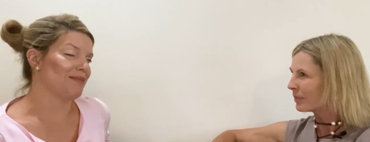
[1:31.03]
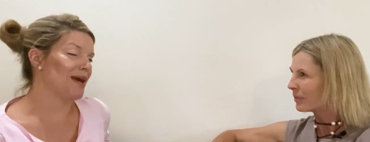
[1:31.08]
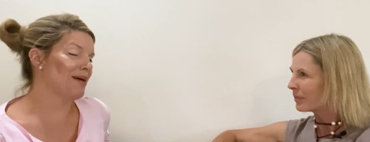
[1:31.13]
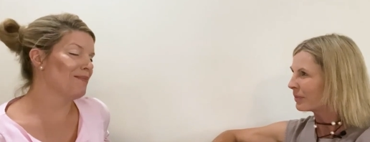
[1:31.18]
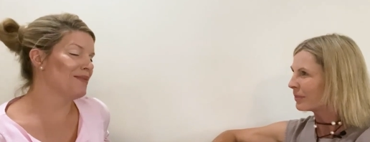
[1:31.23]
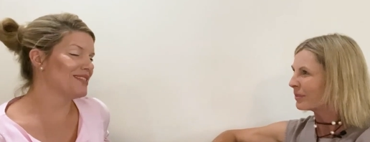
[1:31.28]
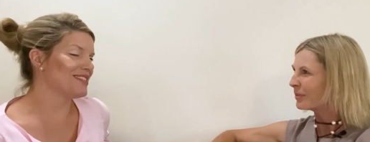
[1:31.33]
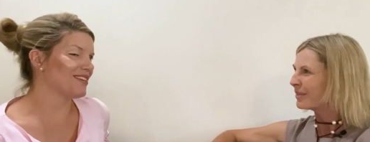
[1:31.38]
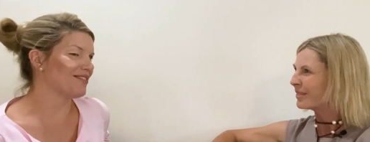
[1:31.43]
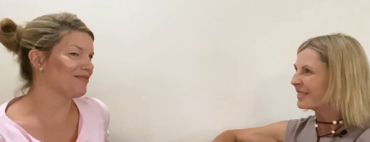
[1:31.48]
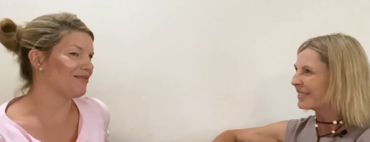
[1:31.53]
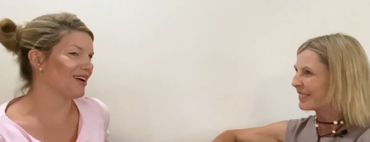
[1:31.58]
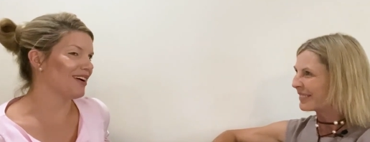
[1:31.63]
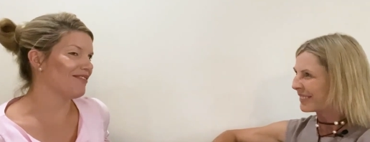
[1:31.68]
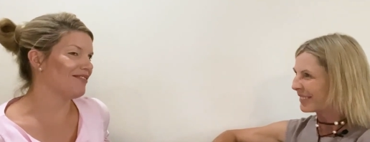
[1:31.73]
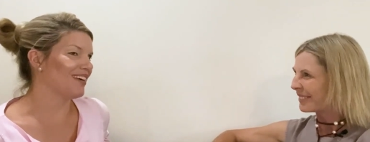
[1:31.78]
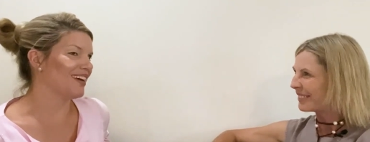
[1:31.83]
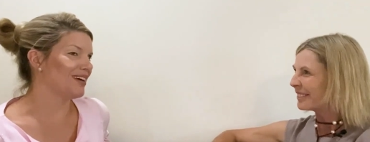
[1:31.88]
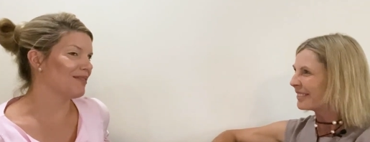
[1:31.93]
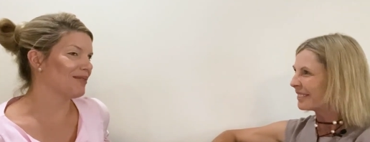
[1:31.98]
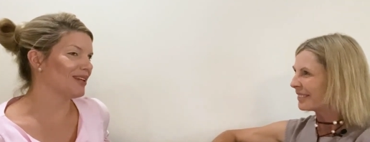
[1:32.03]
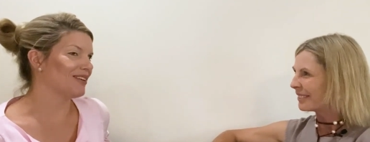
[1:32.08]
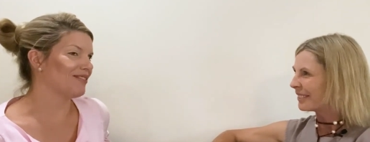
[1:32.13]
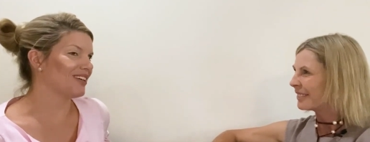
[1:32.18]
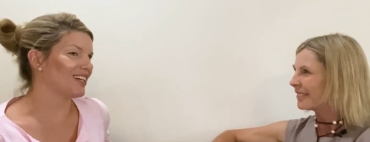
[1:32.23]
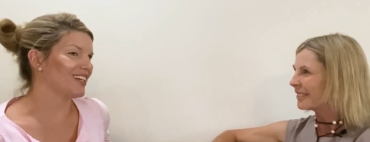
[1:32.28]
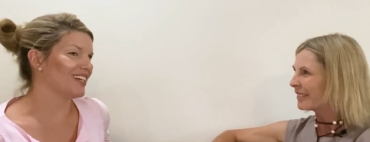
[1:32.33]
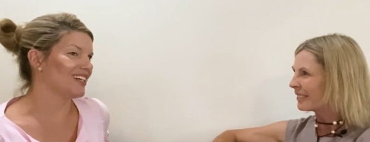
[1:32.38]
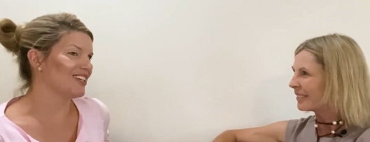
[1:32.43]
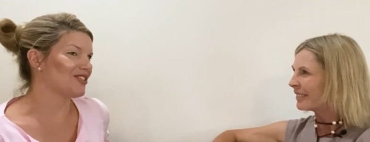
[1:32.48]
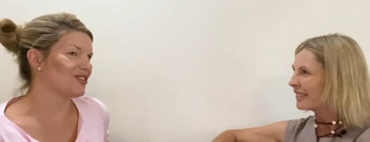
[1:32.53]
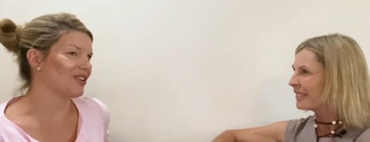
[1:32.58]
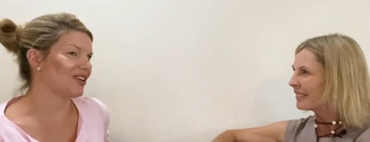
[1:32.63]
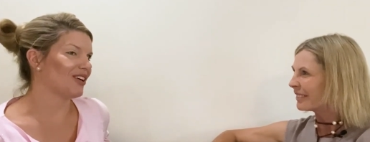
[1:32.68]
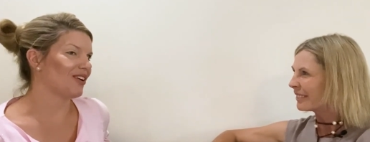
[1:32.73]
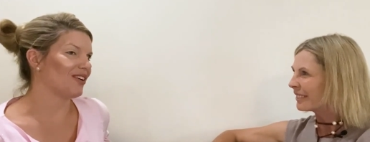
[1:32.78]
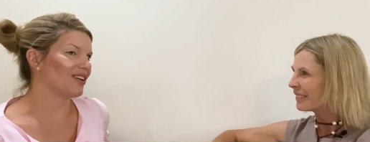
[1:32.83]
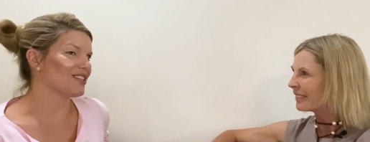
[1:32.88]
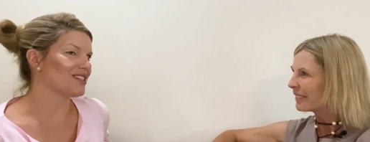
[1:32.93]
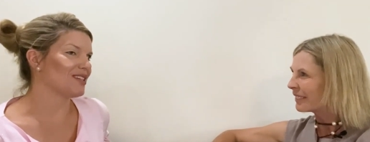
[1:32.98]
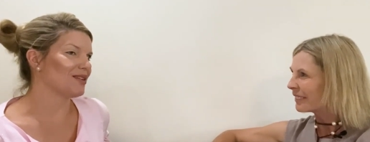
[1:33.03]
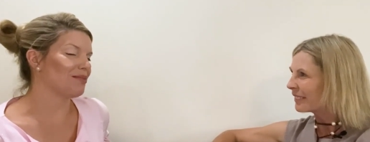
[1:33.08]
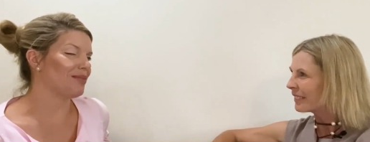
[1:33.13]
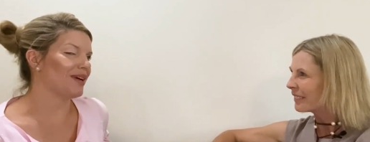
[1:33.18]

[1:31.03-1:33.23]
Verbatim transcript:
Speaker 1: members of my family really enjoy going to the